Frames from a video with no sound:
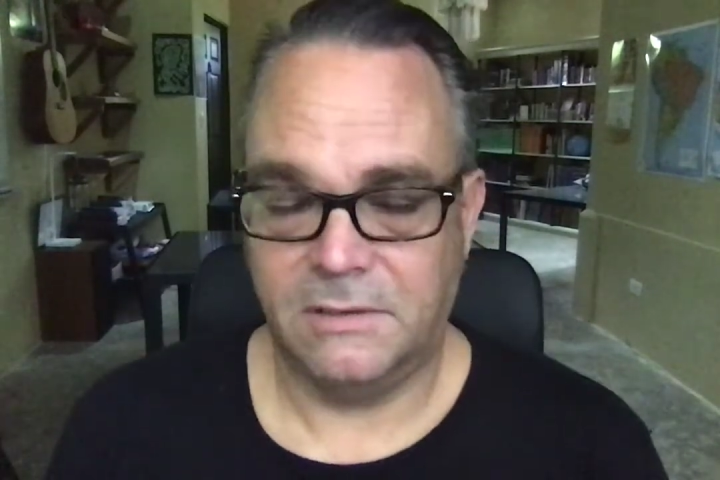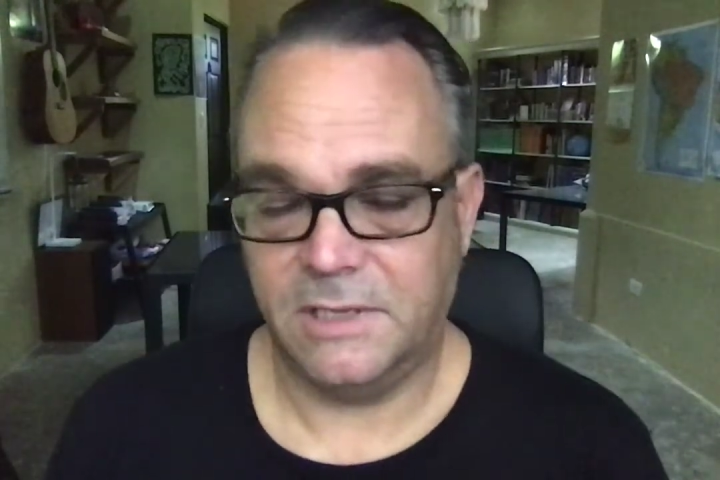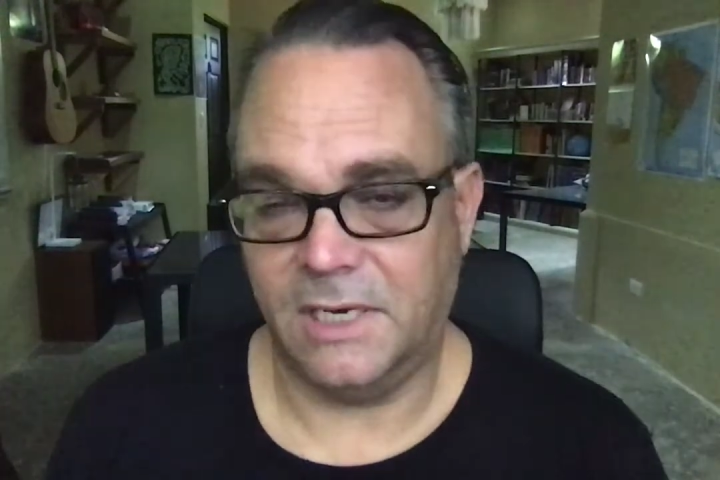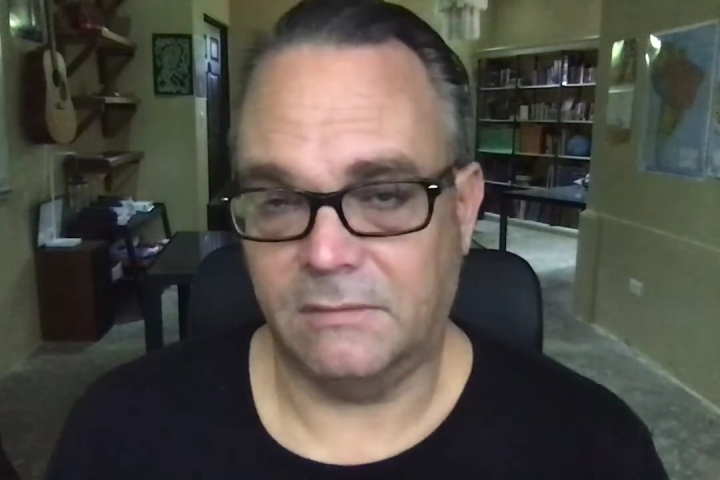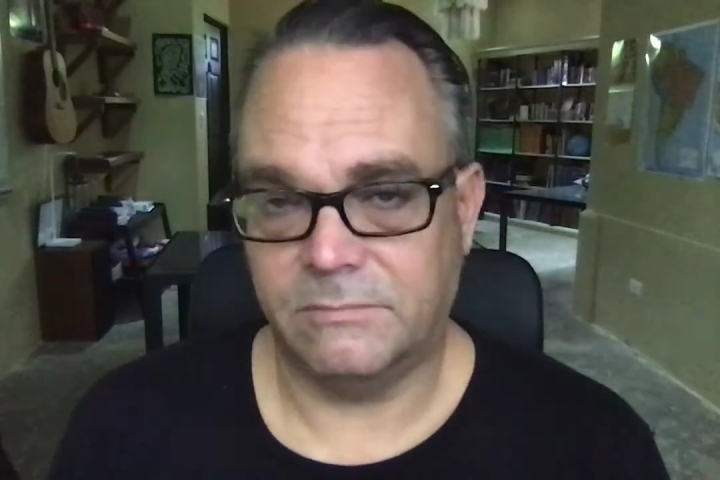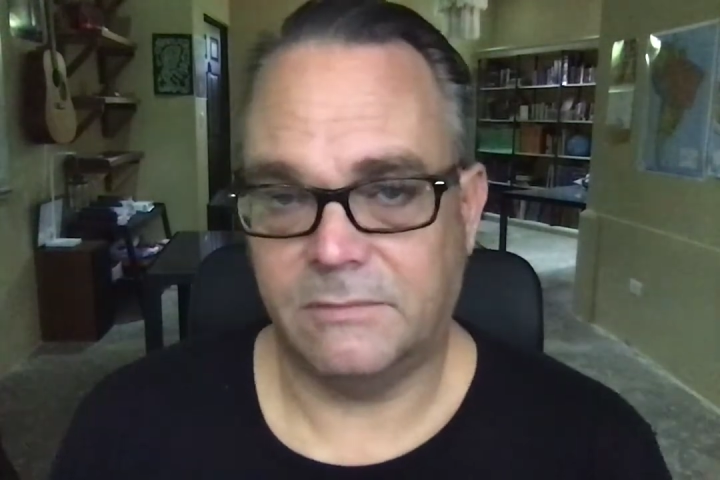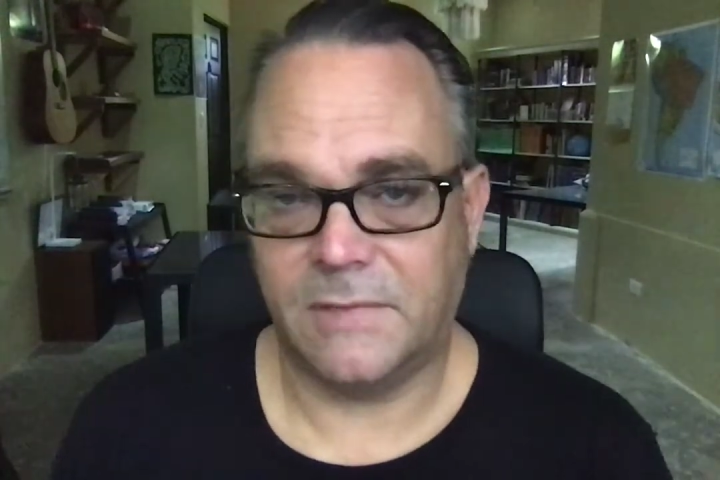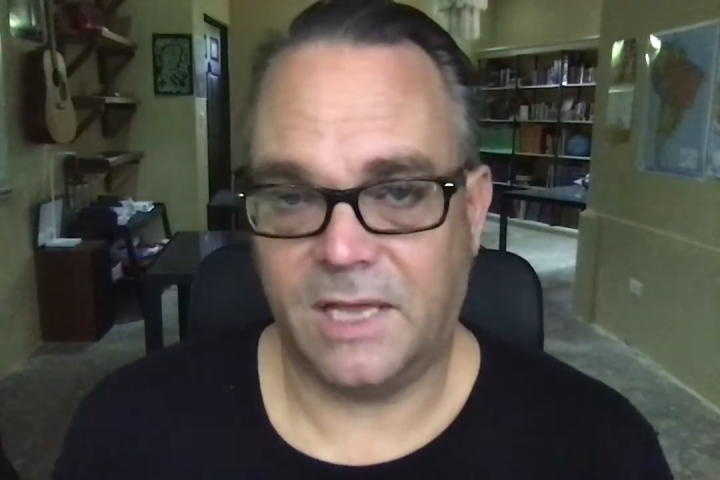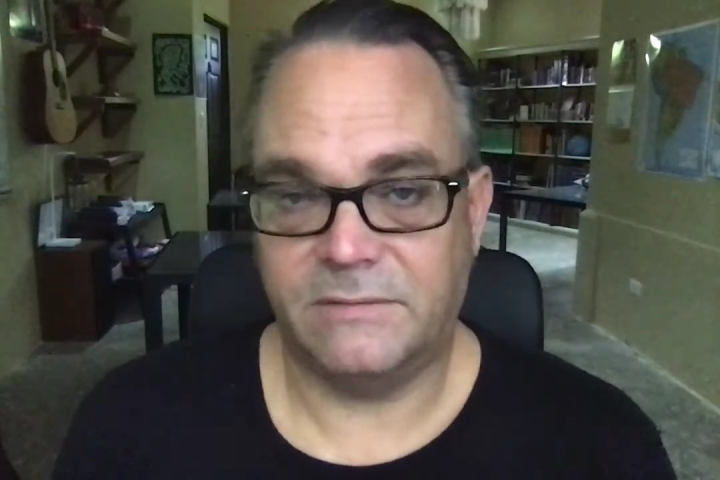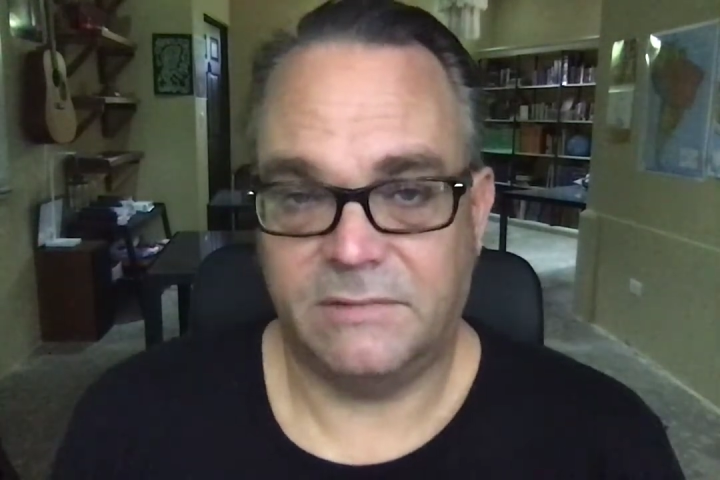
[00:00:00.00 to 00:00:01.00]
you
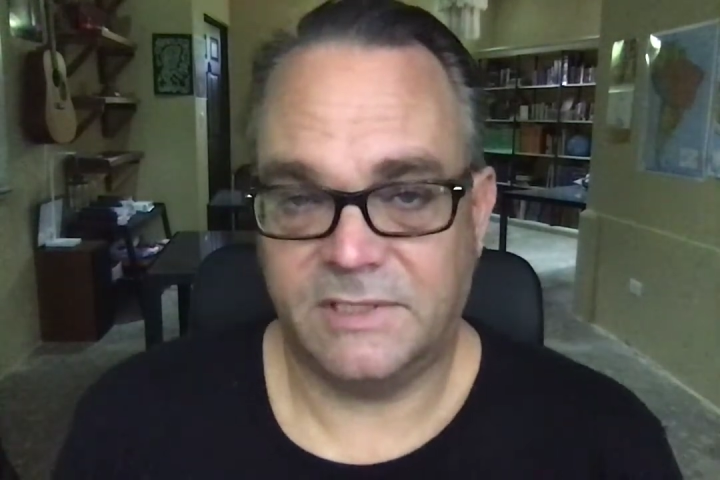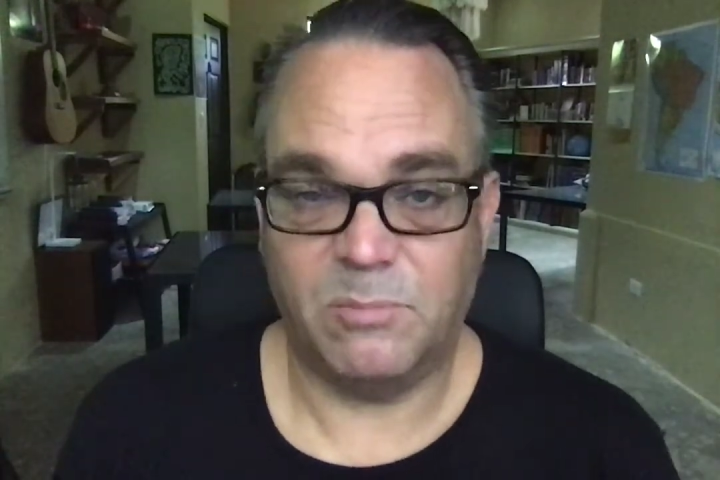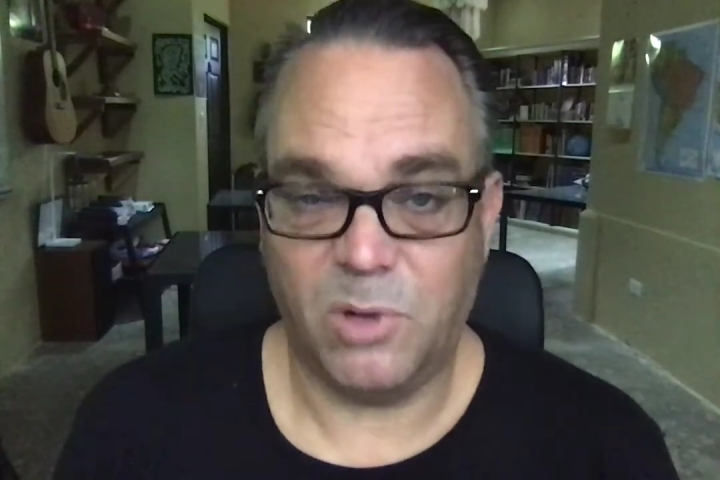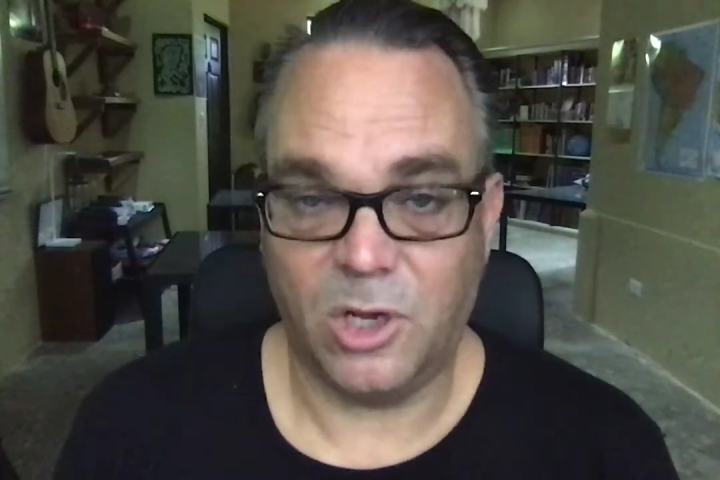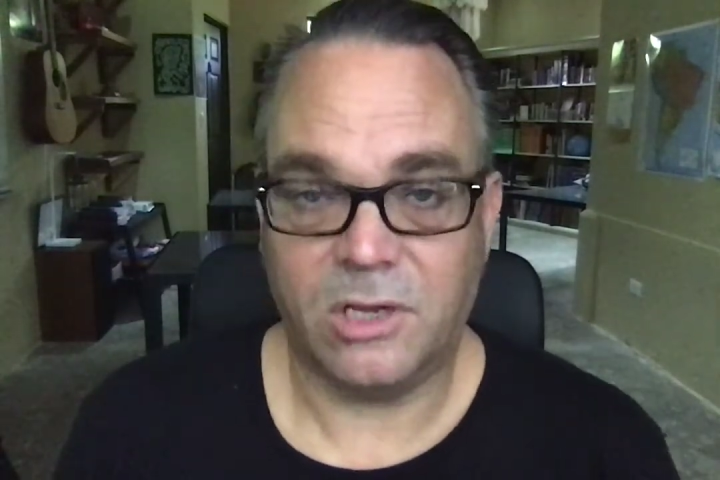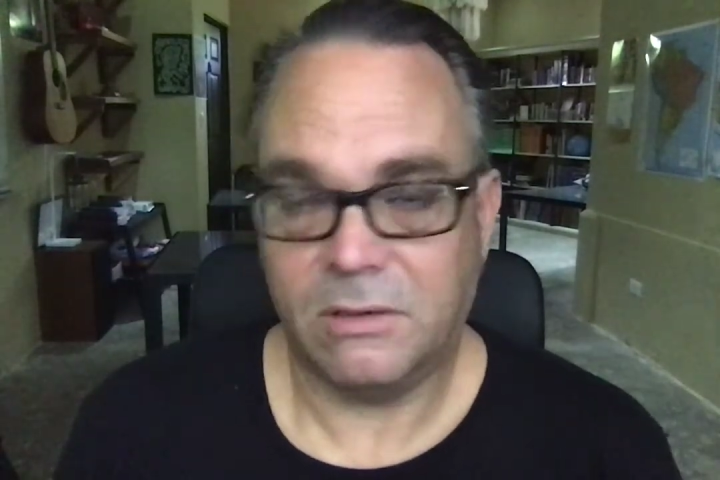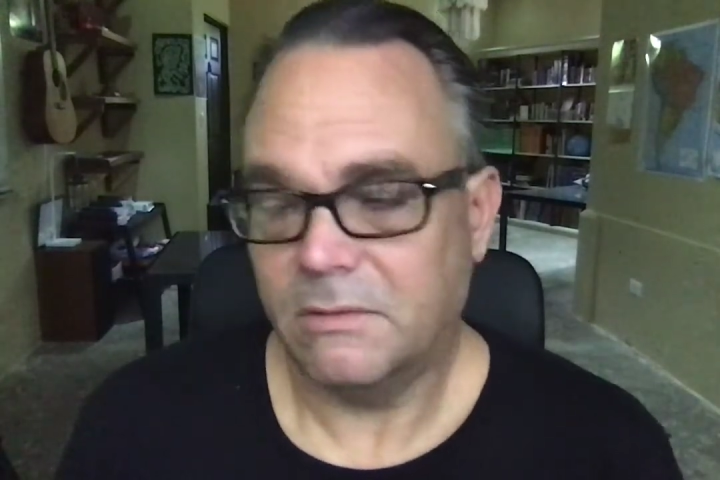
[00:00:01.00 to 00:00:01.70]
know, it's a book.